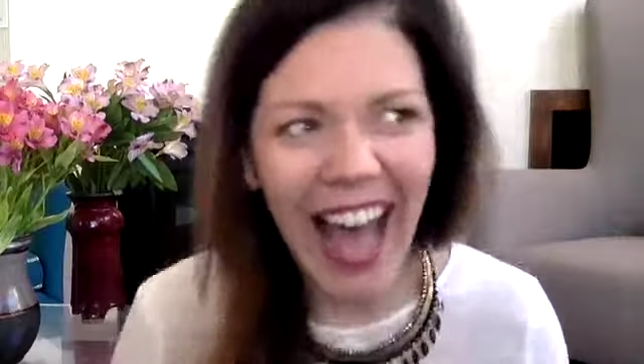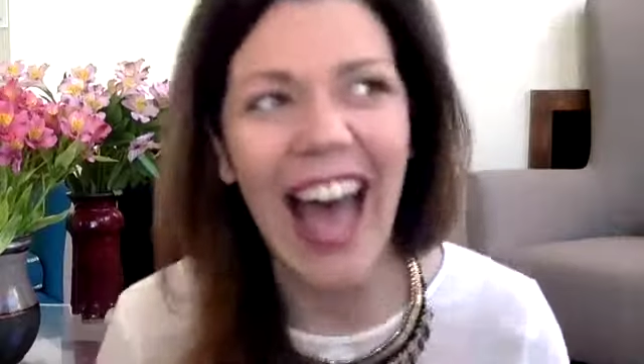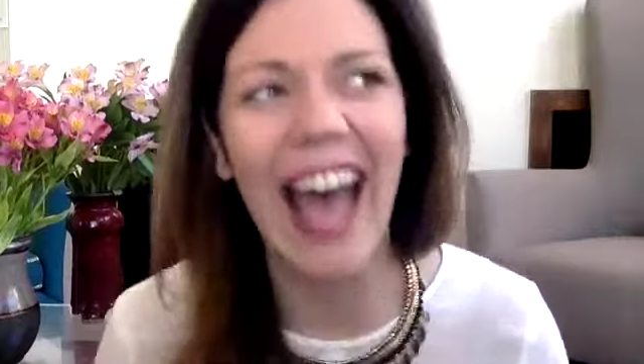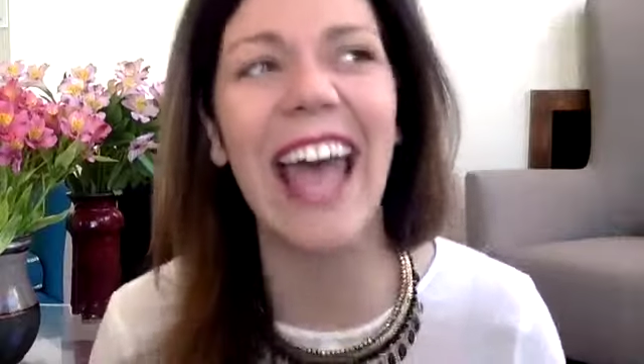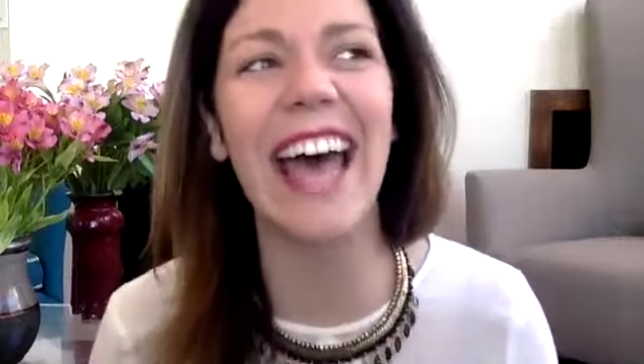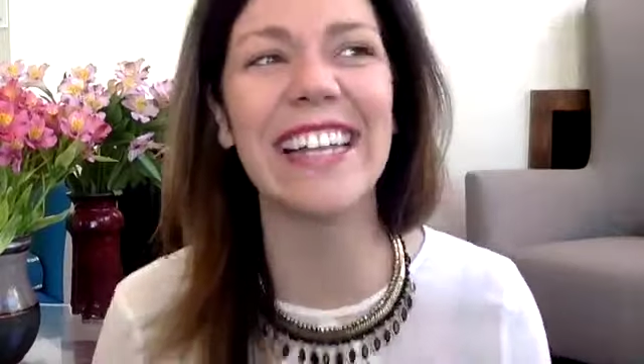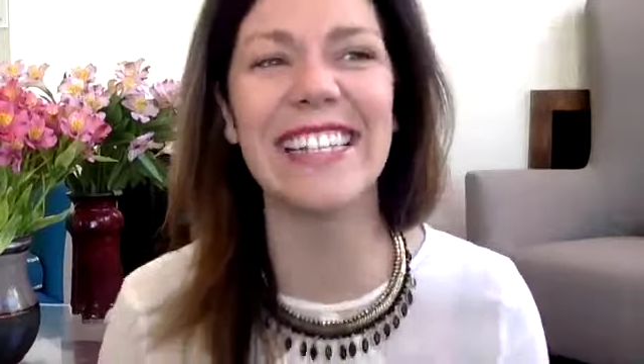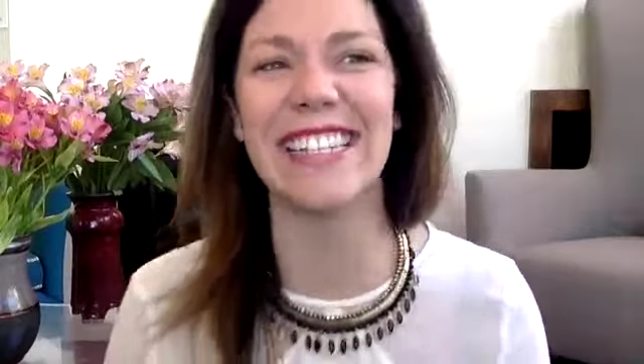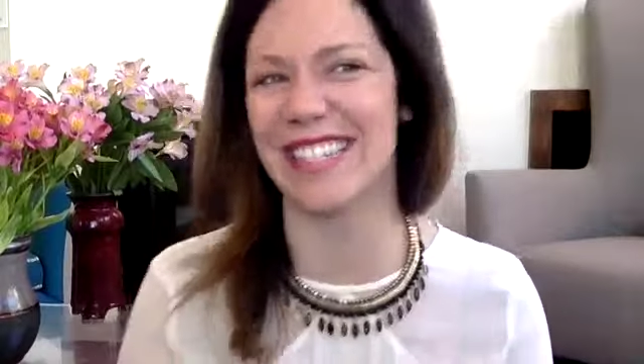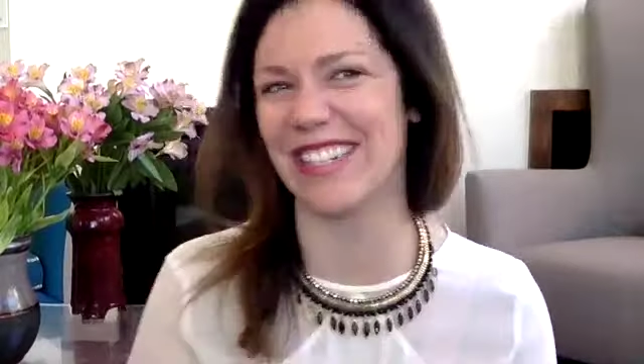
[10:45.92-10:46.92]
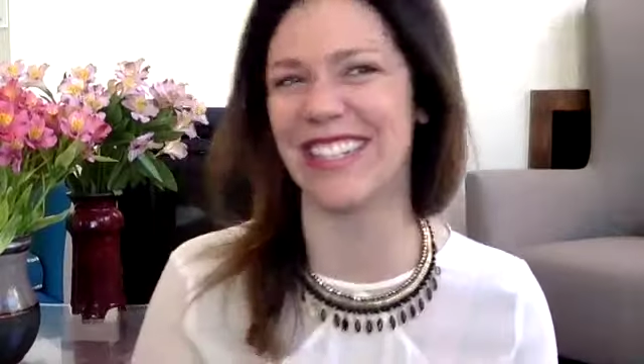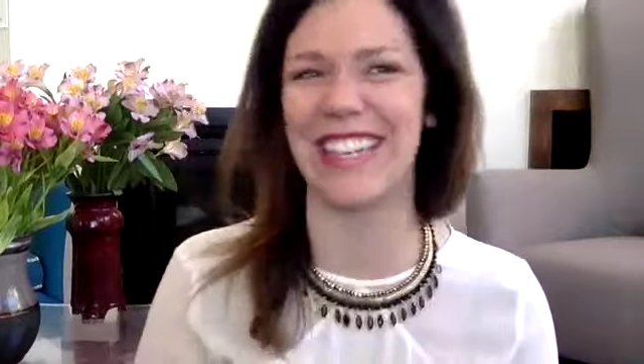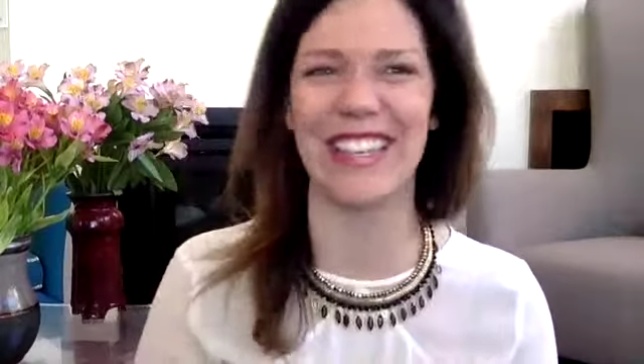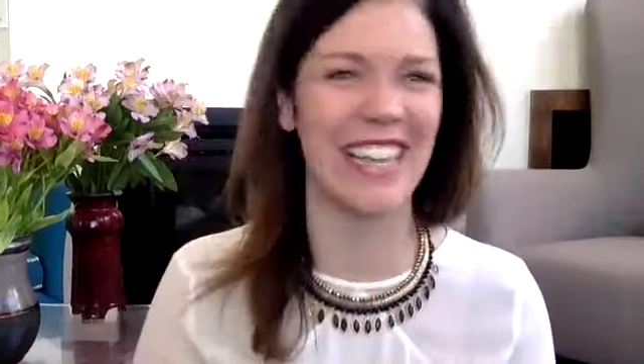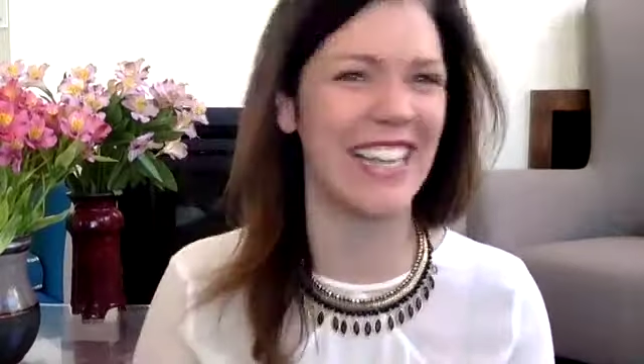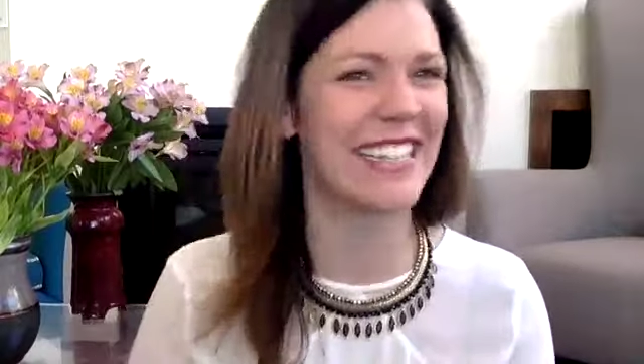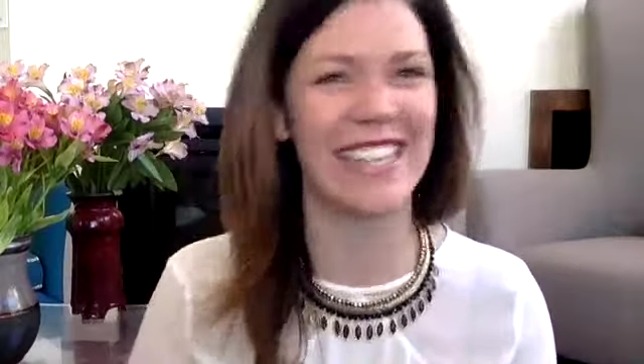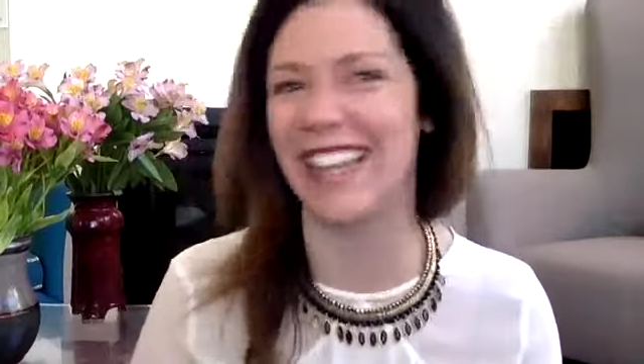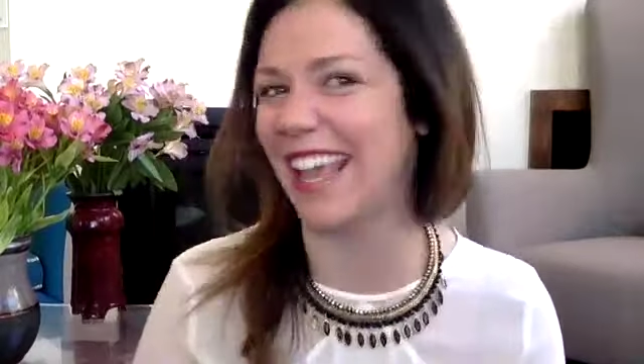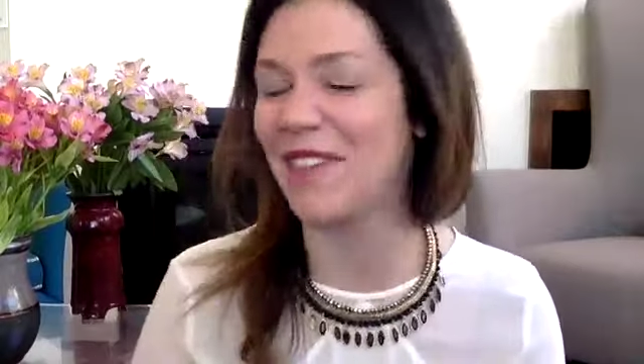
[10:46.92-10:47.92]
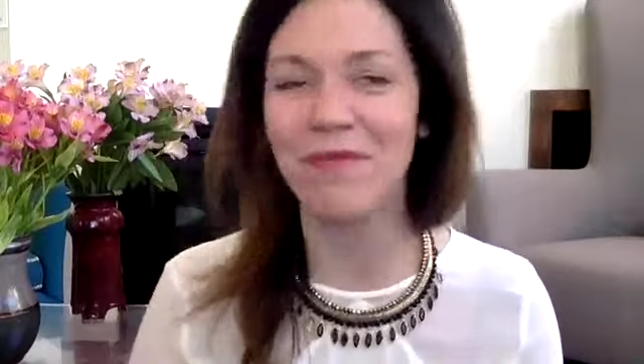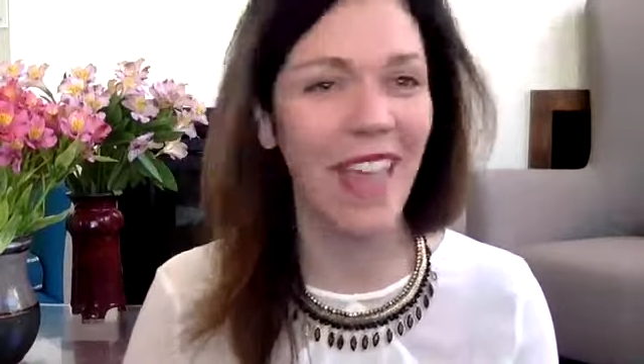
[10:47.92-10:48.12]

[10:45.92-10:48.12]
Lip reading: I had a sister the other day who said, like,